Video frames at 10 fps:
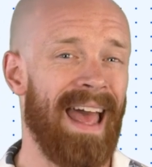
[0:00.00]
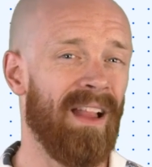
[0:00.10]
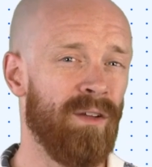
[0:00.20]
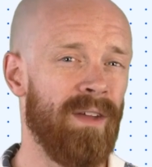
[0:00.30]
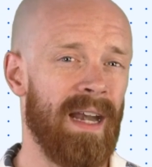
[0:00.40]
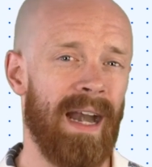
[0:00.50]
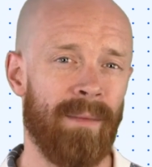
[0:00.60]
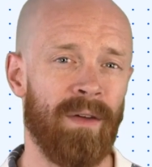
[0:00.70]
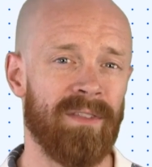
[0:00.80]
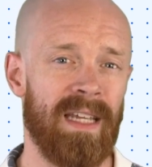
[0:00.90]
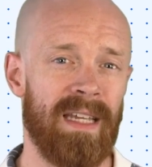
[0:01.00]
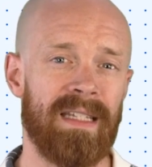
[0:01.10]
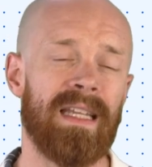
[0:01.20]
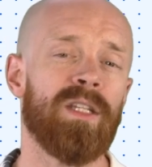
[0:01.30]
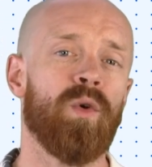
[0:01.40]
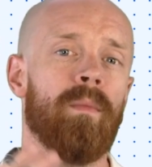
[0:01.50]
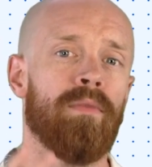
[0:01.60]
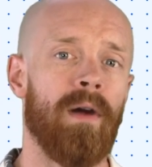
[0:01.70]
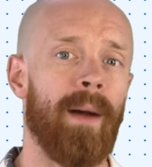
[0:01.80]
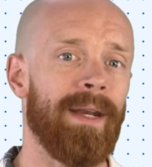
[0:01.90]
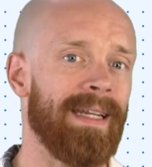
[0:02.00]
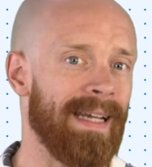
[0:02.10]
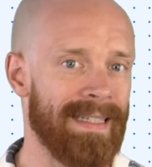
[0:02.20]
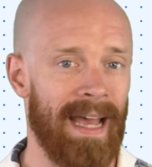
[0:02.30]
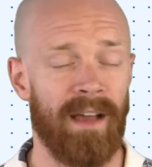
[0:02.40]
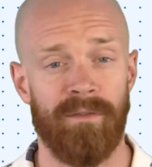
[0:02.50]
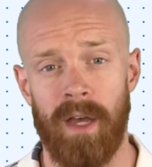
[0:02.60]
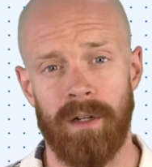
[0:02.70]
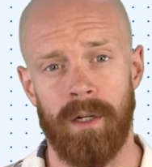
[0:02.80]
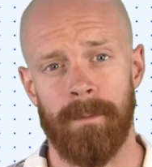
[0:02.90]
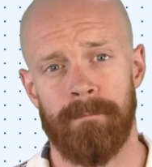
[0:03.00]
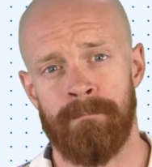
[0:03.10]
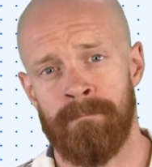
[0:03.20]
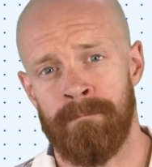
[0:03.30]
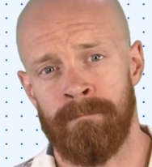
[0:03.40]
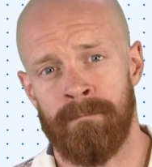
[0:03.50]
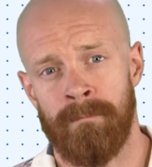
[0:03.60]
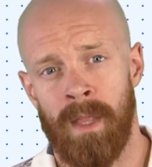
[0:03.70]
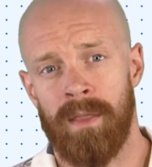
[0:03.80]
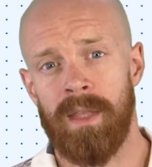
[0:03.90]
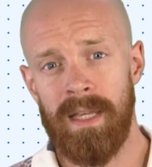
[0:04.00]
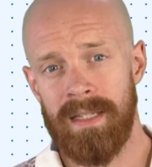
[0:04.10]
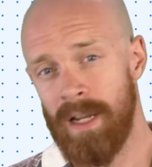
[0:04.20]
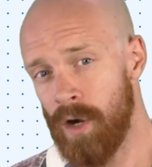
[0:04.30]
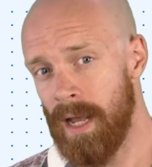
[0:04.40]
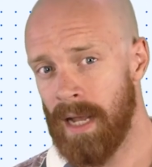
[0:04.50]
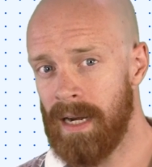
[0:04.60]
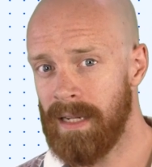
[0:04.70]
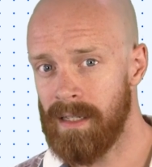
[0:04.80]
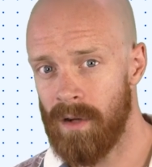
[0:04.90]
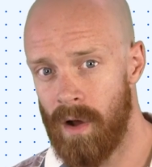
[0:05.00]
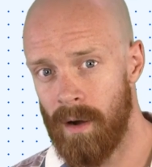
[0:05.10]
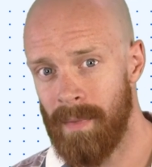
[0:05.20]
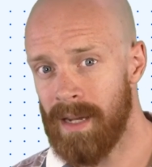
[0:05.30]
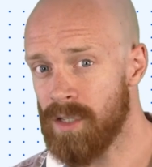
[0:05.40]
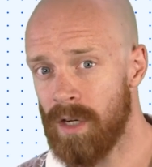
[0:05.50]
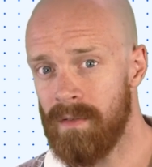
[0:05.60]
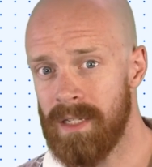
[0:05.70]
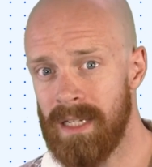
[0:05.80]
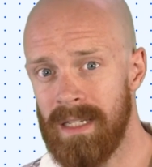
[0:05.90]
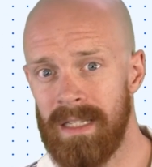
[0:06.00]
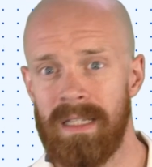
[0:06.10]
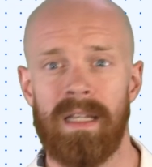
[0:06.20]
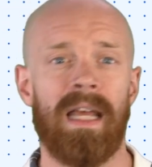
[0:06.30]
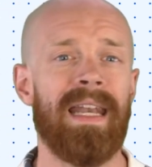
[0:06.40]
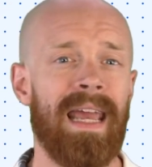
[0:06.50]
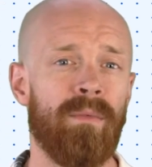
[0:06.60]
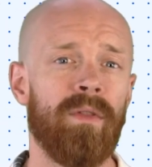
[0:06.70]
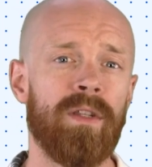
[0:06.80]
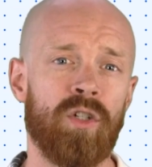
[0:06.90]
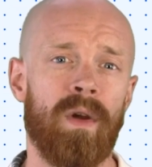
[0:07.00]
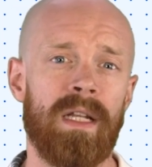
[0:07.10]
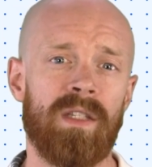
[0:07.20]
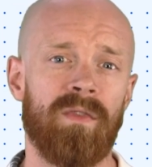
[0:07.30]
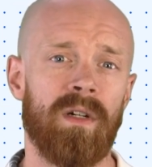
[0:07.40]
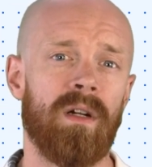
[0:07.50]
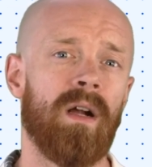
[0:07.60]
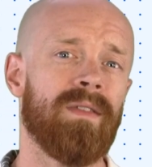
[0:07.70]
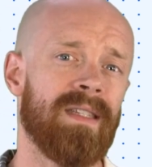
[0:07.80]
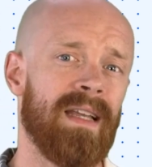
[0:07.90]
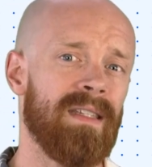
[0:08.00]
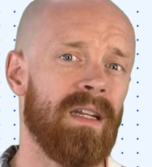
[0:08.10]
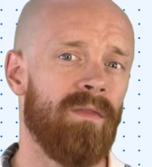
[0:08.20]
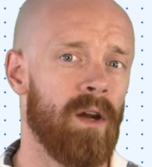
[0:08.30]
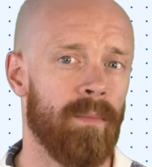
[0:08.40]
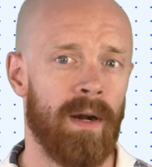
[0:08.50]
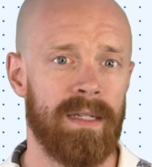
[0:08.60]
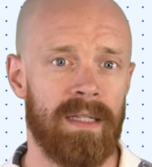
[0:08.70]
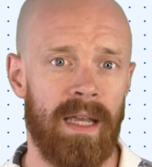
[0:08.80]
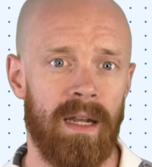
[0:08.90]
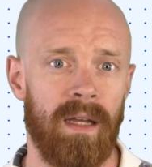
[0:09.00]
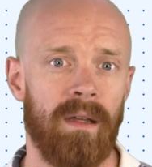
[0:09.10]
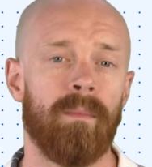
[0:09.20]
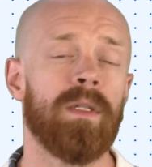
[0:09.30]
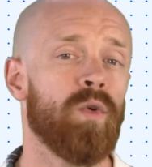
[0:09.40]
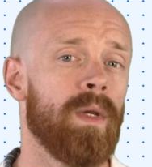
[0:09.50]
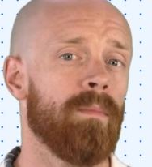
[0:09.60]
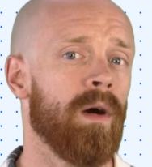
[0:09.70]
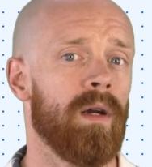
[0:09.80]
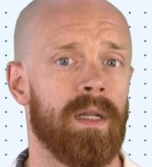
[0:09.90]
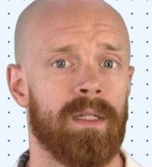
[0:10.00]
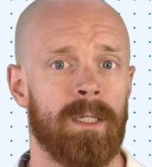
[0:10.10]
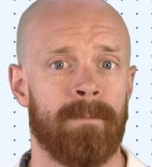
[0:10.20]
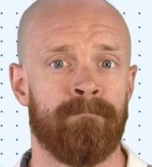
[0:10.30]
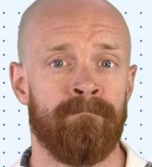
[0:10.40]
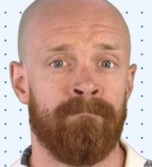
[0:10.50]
has elevated MFTs into a prominent attack vector. These internet-connected automated services enable the transfer of sensitive enterprise data between parties.